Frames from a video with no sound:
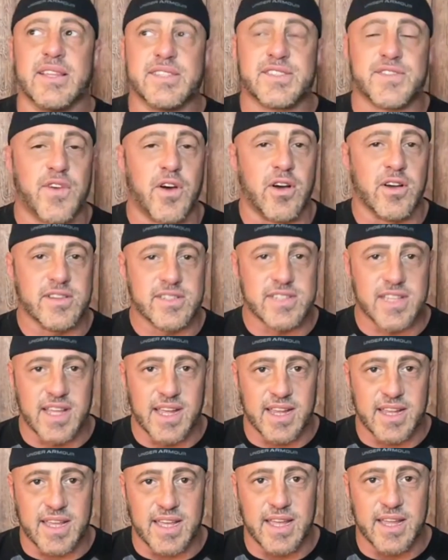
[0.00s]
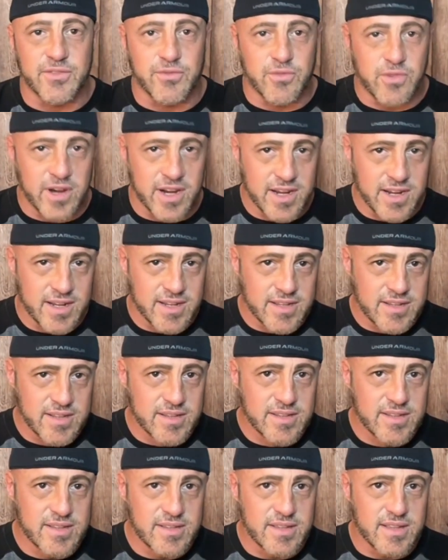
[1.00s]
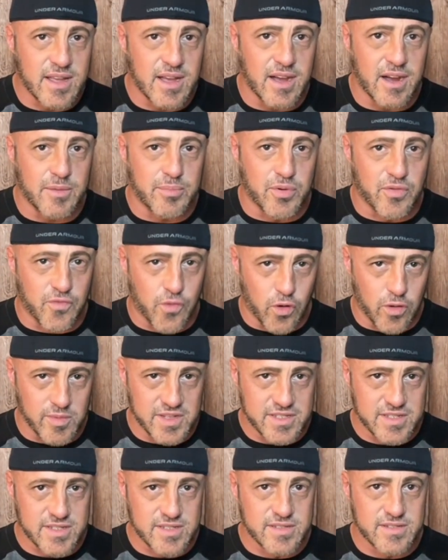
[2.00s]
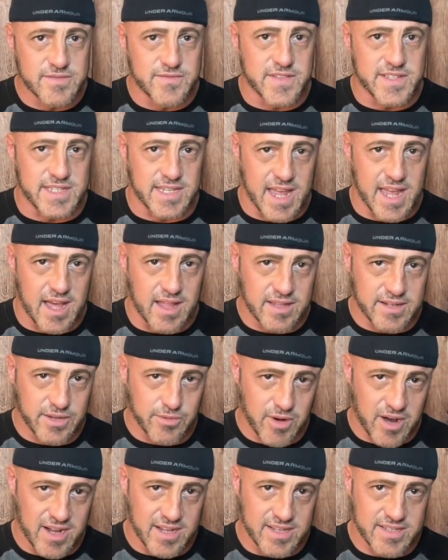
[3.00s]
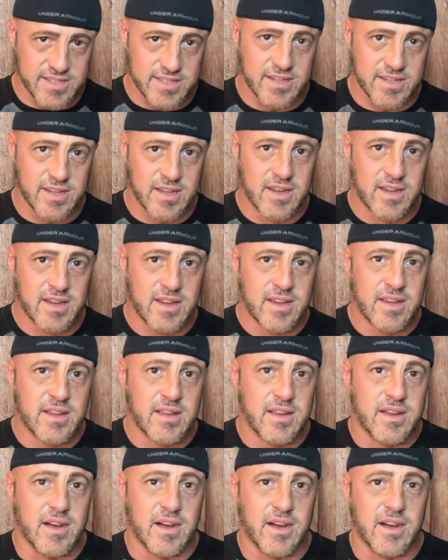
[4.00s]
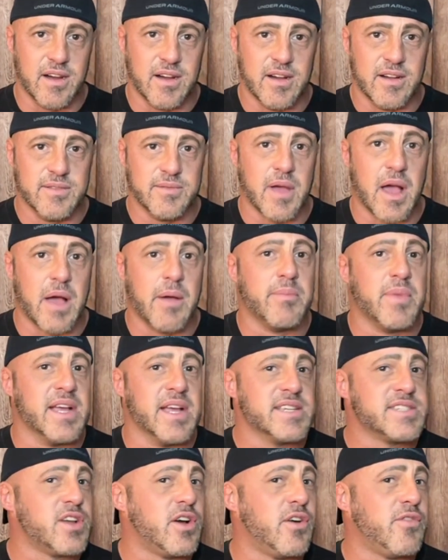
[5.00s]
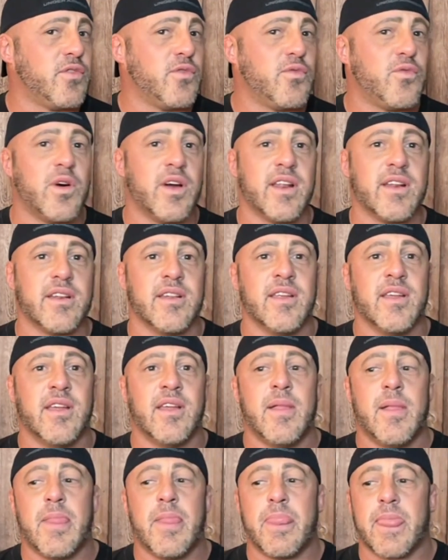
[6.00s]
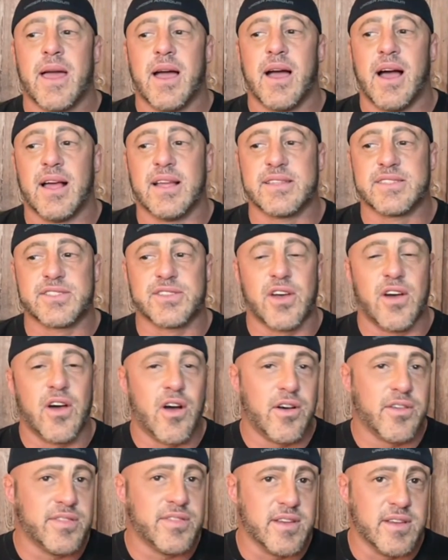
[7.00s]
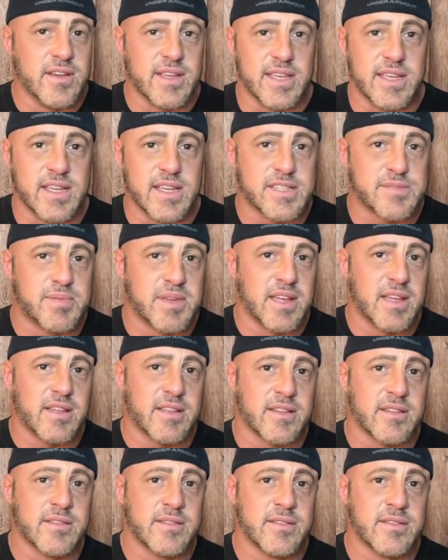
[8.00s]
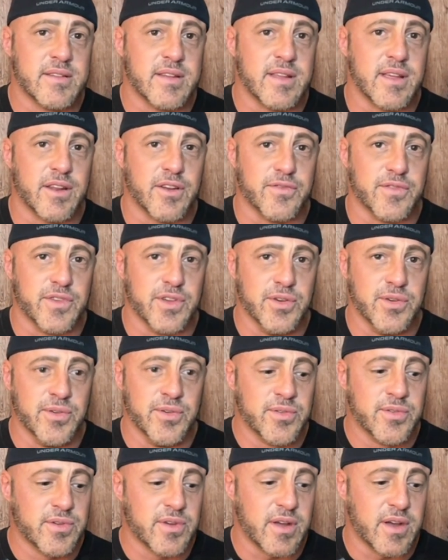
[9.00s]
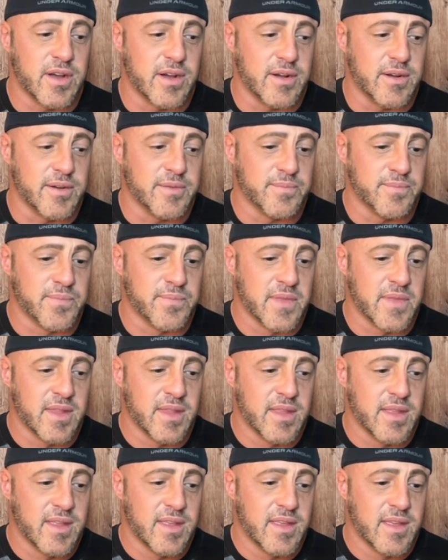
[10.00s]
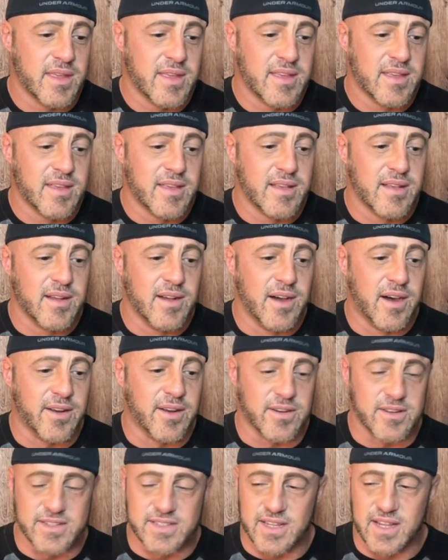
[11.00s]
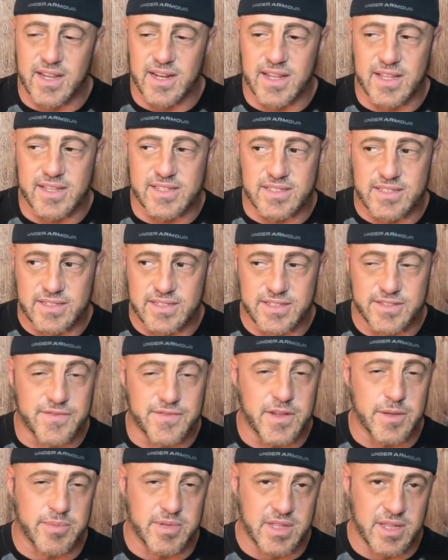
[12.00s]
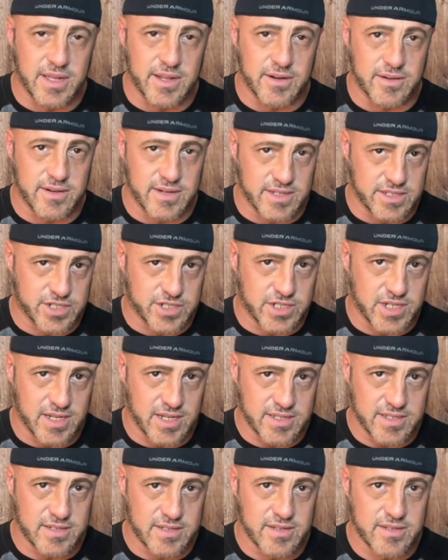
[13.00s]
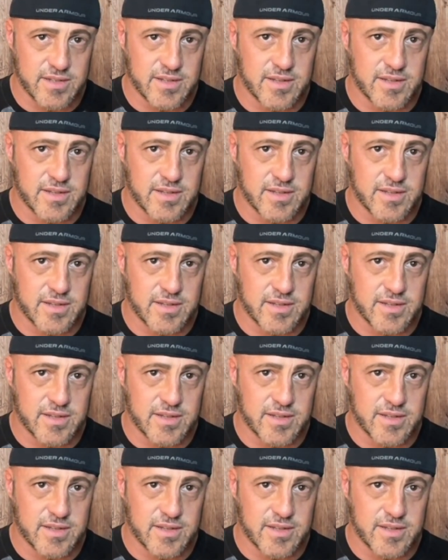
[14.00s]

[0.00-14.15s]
far as like in-ring uh, performance, physicality-wise, uh, based off of what I saw in the E S P N interview, um, Hunter saying he has a defibrillator in his chest.